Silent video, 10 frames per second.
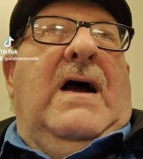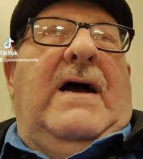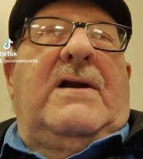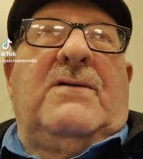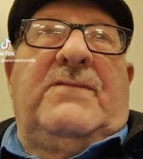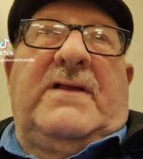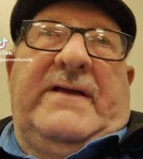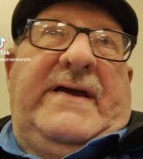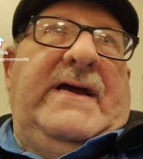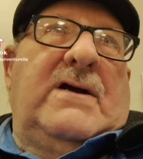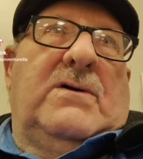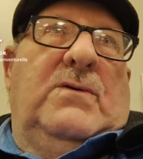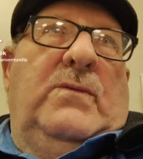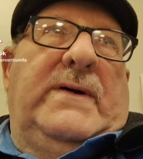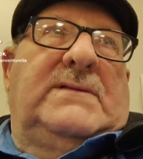I don't really care who
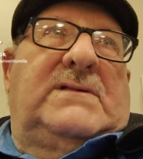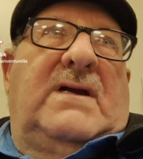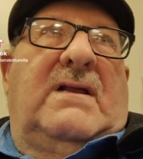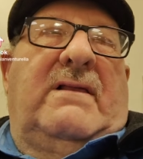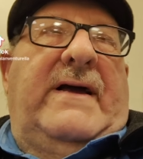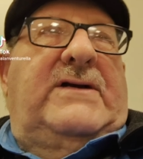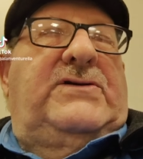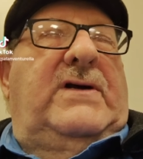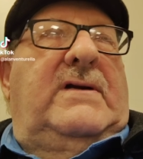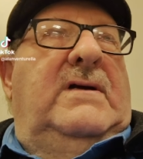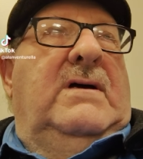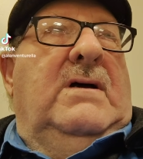wins an election